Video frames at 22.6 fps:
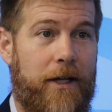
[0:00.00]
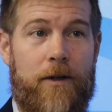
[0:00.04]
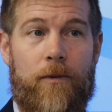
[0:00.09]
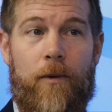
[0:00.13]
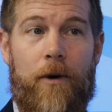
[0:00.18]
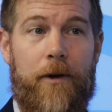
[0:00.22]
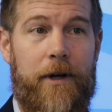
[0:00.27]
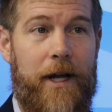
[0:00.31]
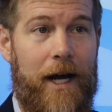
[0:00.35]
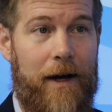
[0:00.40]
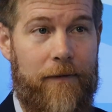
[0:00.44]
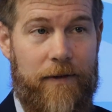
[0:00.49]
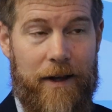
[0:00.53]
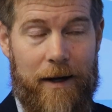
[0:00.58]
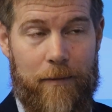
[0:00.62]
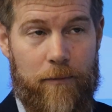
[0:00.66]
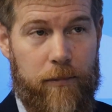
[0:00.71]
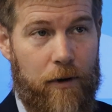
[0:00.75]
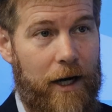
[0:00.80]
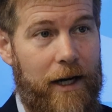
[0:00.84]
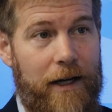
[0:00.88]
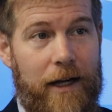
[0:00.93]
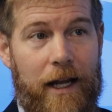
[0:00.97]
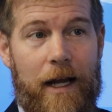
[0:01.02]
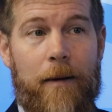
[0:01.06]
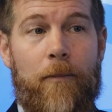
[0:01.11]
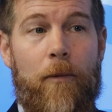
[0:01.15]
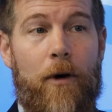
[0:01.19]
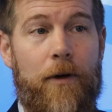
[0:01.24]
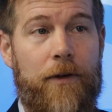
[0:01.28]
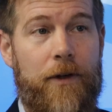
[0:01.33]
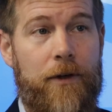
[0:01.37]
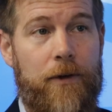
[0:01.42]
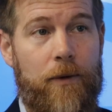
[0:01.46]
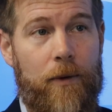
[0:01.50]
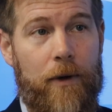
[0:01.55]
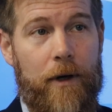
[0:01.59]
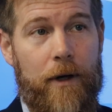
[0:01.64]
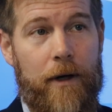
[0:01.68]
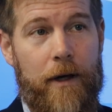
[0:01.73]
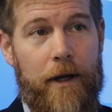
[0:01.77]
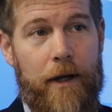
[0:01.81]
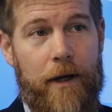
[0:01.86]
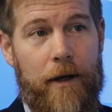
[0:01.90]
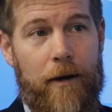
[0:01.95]
You won't have that brand name on the
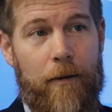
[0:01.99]
door,